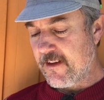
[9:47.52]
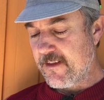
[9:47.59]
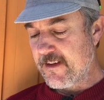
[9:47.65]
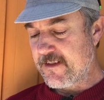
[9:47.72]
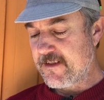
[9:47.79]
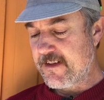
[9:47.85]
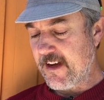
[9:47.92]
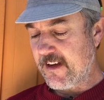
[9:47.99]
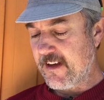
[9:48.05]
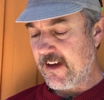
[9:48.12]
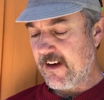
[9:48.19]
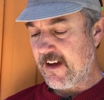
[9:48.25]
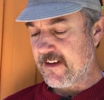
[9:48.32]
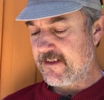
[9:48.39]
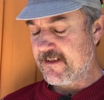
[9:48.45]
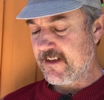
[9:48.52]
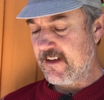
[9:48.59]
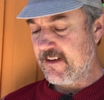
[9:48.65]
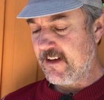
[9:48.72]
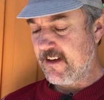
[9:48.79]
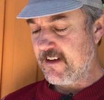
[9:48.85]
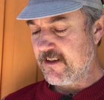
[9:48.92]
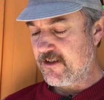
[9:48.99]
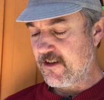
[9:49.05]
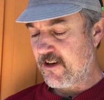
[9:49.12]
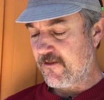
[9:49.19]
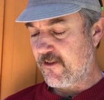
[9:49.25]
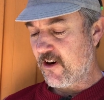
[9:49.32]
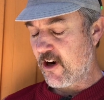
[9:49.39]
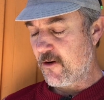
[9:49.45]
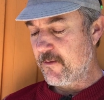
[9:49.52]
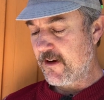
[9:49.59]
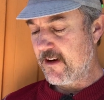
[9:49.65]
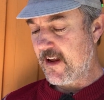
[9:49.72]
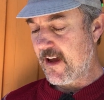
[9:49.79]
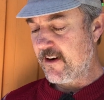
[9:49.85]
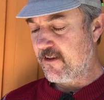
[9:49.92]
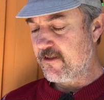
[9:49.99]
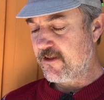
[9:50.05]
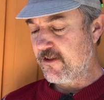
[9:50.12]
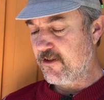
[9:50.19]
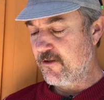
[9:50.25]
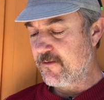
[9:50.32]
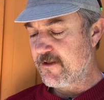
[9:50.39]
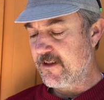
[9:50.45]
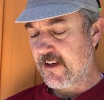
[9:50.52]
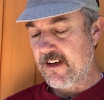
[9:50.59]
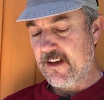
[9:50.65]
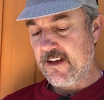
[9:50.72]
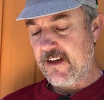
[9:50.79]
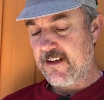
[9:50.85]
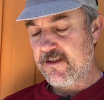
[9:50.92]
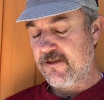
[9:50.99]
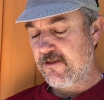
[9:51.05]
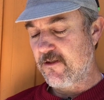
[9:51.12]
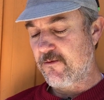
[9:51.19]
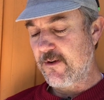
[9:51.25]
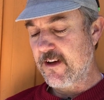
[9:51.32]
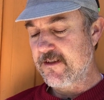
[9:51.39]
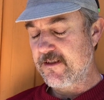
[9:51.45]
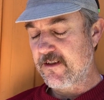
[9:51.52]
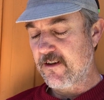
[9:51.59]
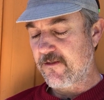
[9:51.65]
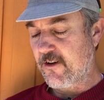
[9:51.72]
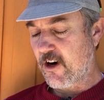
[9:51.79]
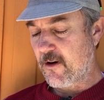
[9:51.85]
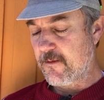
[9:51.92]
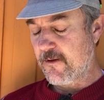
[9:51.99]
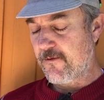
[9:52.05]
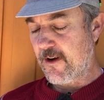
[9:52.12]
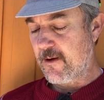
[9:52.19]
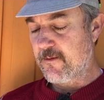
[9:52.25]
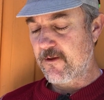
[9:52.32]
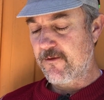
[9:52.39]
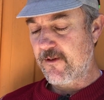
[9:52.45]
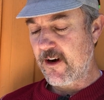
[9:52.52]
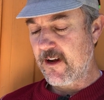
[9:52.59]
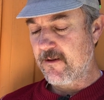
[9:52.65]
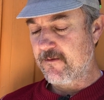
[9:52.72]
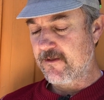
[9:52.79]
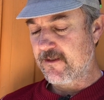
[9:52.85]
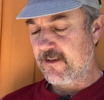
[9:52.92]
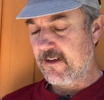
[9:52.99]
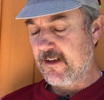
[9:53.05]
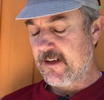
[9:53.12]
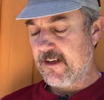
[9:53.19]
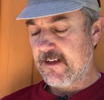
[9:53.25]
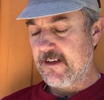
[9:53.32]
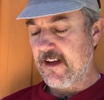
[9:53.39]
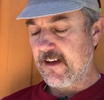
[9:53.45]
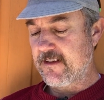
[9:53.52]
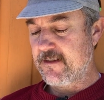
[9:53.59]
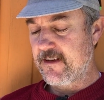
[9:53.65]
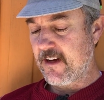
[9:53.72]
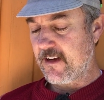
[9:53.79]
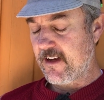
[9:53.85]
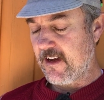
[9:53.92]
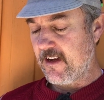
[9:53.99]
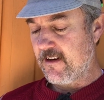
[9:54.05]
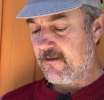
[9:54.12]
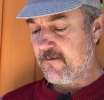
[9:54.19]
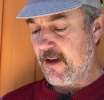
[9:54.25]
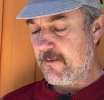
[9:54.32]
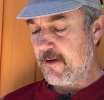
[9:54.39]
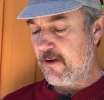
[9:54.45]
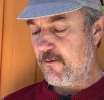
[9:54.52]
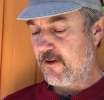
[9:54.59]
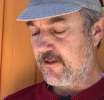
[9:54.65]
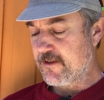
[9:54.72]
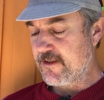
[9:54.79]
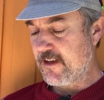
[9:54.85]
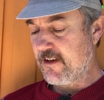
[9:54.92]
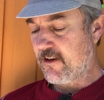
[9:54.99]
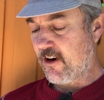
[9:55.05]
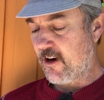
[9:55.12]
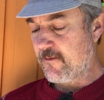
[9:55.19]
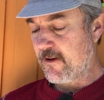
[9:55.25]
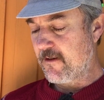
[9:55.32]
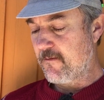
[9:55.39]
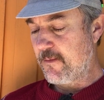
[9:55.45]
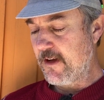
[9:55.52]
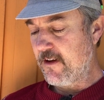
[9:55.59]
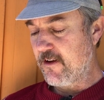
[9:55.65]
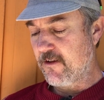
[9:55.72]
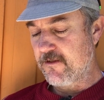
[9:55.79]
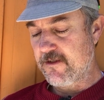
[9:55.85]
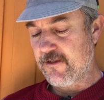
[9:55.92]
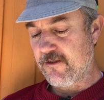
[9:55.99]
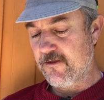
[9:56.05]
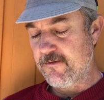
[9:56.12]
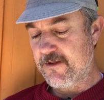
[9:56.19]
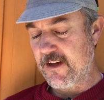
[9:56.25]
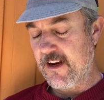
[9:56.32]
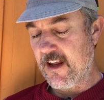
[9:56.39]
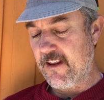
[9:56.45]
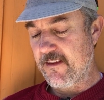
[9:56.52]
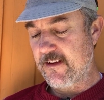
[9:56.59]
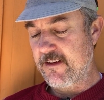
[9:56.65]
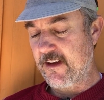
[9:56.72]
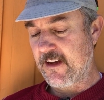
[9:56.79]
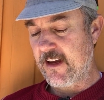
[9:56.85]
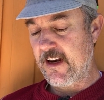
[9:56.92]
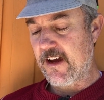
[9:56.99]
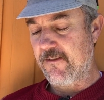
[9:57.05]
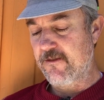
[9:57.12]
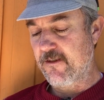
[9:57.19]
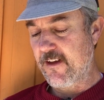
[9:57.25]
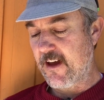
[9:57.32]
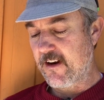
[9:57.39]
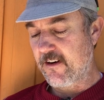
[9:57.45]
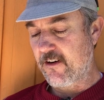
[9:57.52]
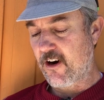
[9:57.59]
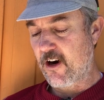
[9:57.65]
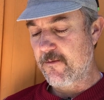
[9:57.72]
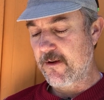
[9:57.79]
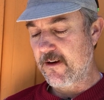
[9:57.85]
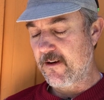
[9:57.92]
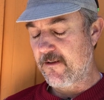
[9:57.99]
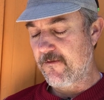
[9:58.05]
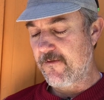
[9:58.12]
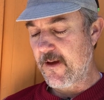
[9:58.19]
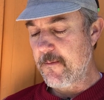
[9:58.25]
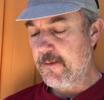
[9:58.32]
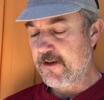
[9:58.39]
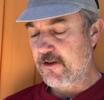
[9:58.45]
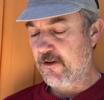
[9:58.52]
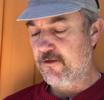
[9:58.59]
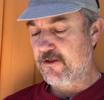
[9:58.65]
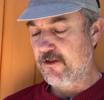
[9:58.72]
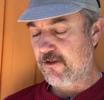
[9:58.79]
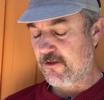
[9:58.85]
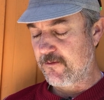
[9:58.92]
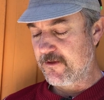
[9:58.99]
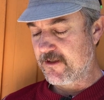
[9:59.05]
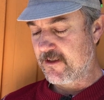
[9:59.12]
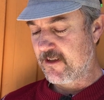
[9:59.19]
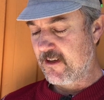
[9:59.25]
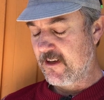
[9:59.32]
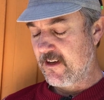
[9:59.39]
This decade has seen the addition of carbon nanotubes into the resin of carbon fiber frames. next decade, maybe we'll see carbon pico tubes, and the decade after that, carbon femto tubes.